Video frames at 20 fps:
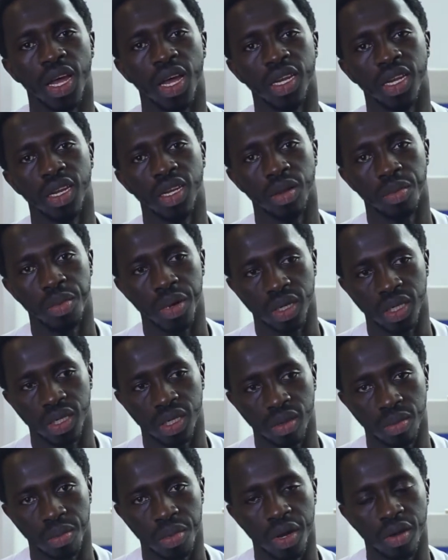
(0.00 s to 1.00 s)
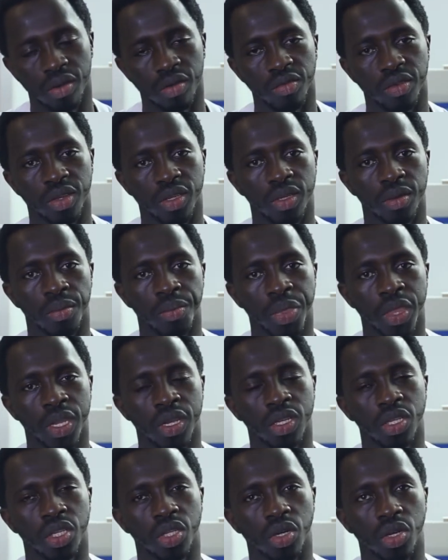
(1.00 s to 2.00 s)
and then the practical part of it.
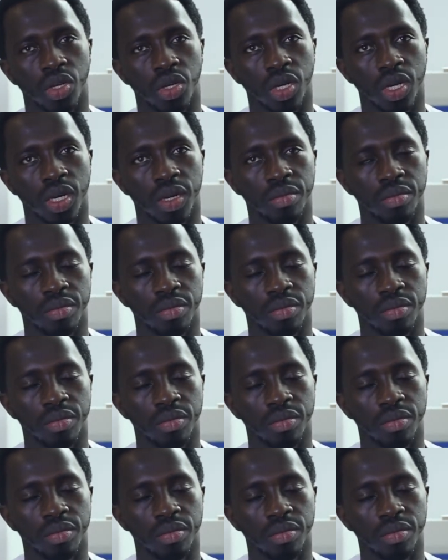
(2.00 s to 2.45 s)
So